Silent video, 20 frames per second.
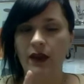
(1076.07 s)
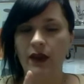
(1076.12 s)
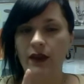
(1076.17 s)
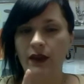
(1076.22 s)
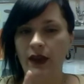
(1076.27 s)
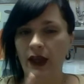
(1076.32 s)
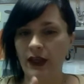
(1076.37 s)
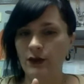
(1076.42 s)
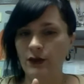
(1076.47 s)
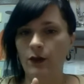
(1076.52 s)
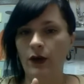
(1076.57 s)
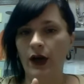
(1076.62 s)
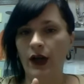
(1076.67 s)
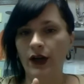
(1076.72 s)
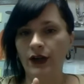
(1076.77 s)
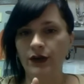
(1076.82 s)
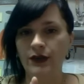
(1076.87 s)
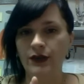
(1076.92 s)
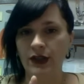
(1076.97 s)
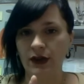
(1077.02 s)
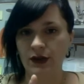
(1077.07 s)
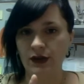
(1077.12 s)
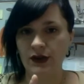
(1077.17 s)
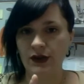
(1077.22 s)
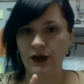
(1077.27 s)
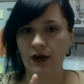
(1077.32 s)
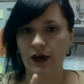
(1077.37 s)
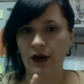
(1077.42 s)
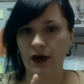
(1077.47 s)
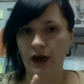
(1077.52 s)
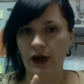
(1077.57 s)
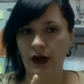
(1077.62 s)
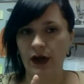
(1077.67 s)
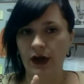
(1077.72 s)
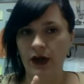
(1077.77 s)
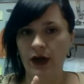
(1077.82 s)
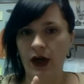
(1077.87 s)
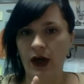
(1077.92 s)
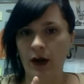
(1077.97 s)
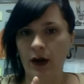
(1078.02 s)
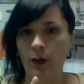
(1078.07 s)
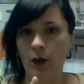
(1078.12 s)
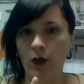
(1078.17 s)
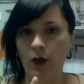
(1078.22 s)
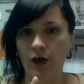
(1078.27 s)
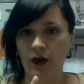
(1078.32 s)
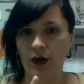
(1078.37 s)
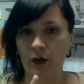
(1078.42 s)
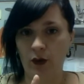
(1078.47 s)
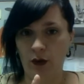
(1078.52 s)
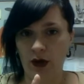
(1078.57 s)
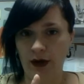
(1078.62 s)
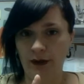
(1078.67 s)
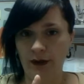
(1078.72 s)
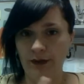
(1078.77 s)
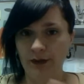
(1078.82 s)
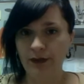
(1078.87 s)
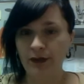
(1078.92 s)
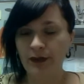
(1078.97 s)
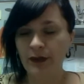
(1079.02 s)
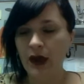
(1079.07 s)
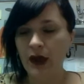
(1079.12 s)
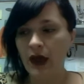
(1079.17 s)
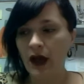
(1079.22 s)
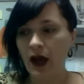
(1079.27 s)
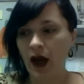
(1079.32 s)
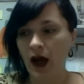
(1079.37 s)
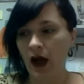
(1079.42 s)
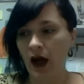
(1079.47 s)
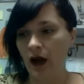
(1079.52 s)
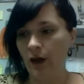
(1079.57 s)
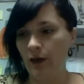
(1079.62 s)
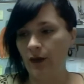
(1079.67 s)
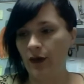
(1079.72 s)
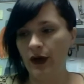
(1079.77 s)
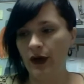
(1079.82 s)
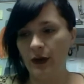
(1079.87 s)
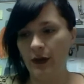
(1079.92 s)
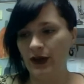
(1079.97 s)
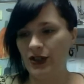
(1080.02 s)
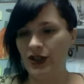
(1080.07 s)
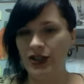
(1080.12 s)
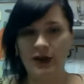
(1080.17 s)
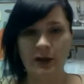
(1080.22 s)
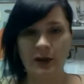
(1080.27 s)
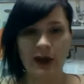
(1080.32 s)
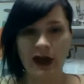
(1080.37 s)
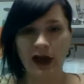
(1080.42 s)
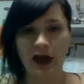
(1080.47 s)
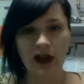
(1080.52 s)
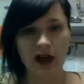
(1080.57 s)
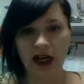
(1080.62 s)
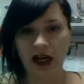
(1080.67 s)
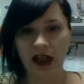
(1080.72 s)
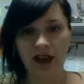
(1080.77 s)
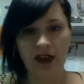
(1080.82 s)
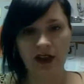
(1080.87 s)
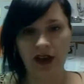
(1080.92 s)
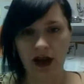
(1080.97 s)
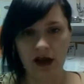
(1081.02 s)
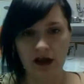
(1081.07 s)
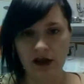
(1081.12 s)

That's why I do deals on more than one. Pretty much shipping on anything